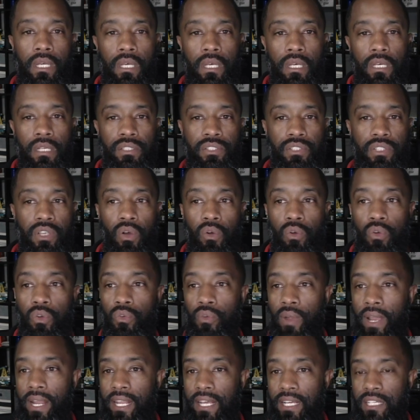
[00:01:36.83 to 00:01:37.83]
So
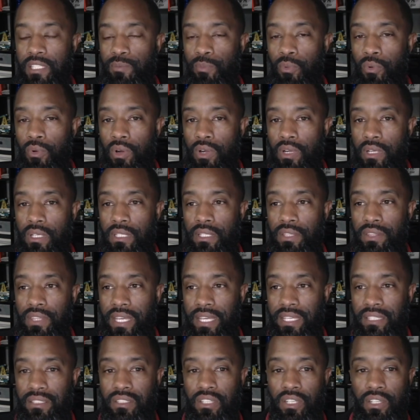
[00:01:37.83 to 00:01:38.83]
grade export,
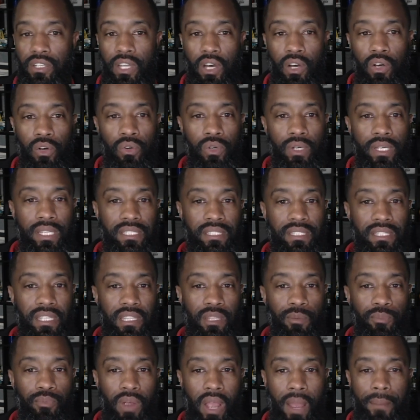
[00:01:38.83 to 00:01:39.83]
things to know is
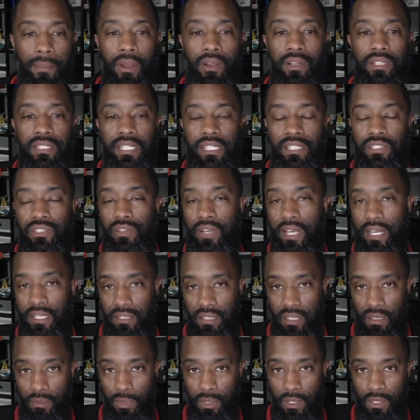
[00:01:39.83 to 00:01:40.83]
that the primary teacher
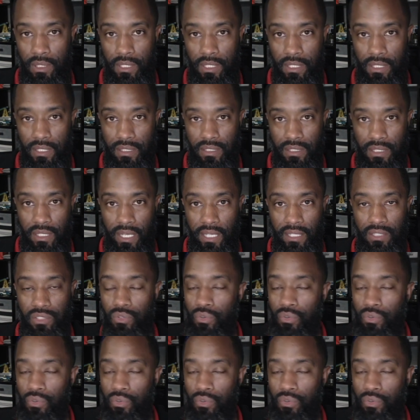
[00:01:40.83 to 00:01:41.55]
has the ability to sync.